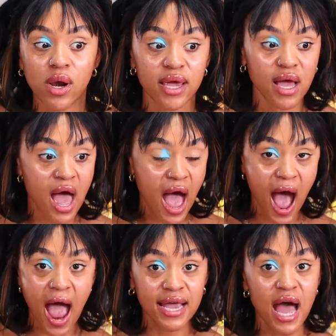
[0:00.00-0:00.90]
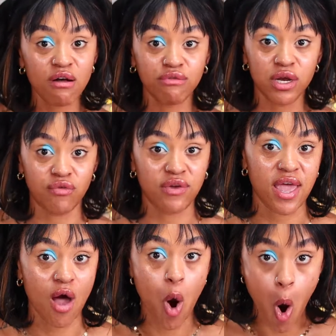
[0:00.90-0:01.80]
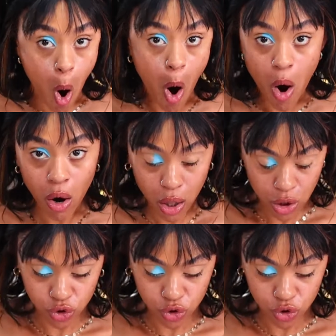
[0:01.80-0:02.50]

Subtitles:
Like, I got rid of it all.